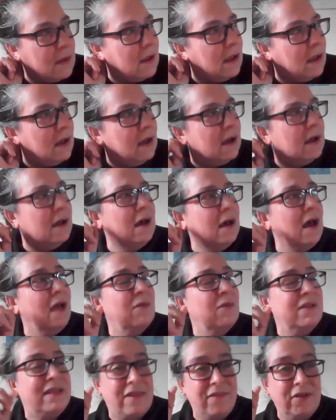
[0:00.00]
I
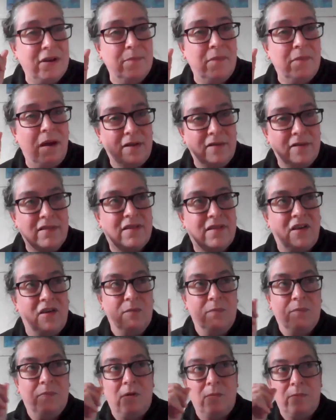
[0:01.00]
was given a
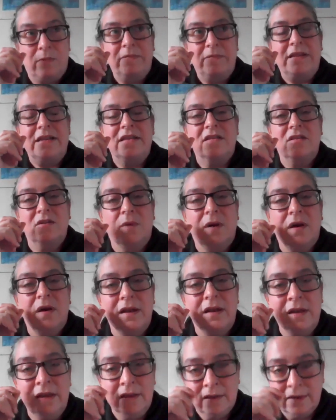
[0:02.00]
microscope probably too
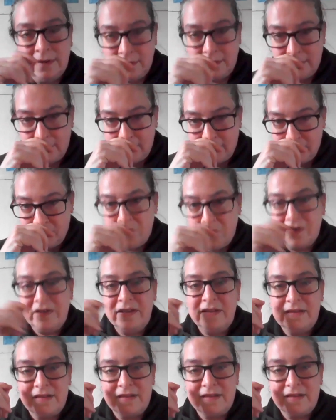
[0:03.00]
early for what
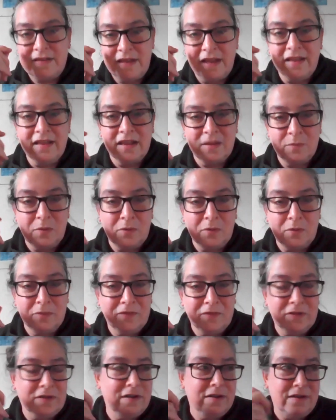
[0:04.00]
is
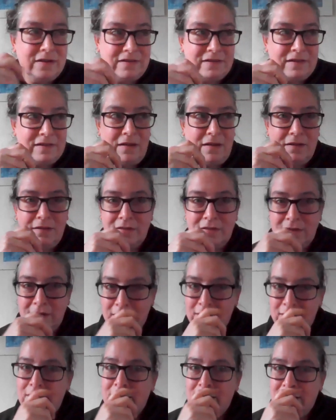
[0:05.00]
sensible for a child.
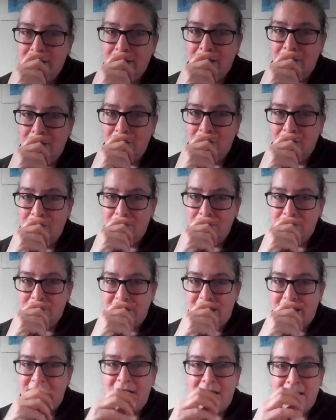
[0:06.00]
So
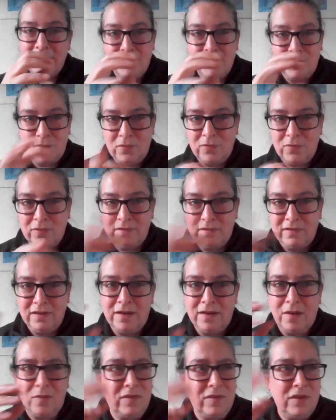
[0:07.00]
dead animals,
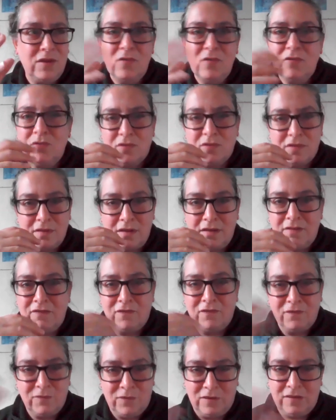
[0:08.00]
the usual stuff,
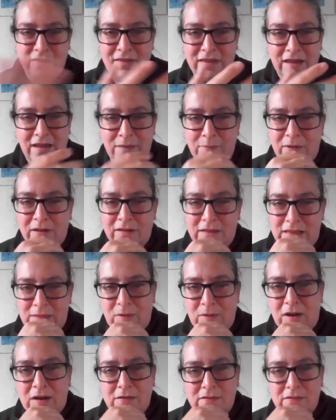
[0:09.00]
stick them under the
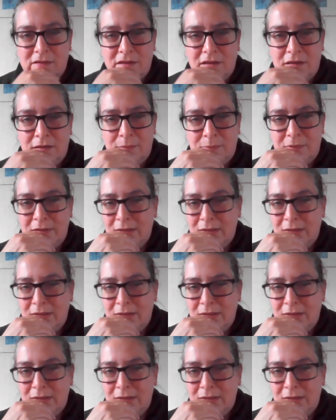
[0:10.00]
microscope.